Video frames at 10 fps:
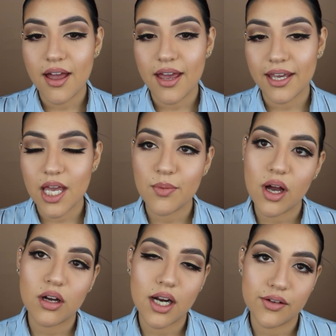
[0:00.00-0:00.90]
It came
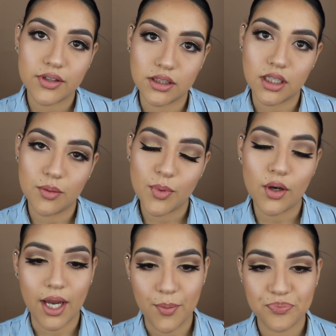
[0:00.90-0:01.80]
out kind of fucked up.
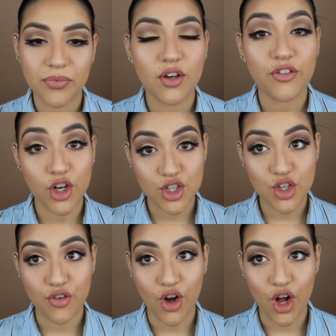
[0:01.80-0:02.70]
Okay, first
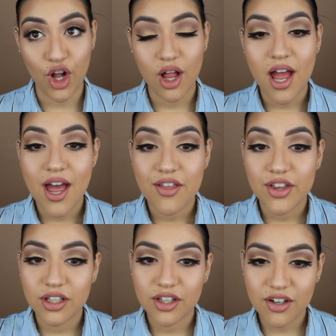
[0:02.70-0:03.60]
of all, the
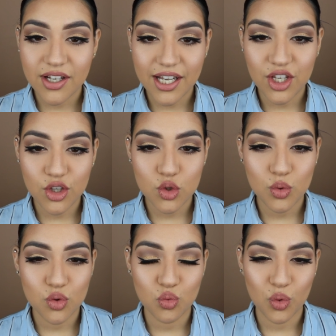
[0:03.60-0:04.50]
glitter that I used
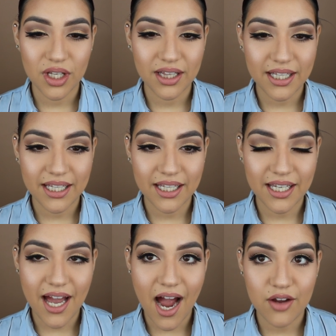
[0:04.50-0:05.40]
was
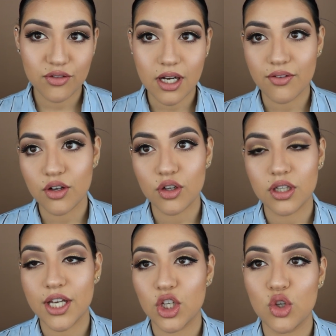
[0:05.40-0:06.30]
really, I've never
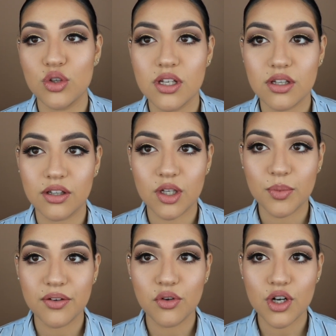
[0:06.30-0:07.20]
like used this glitter
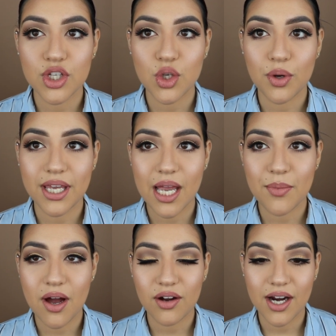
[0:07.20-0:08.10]
before, so it came
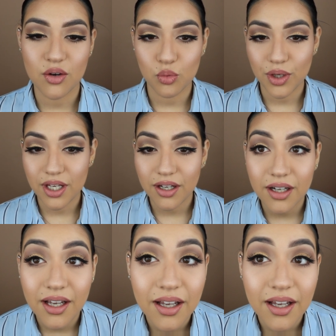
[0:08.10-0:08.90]
out kind of weird.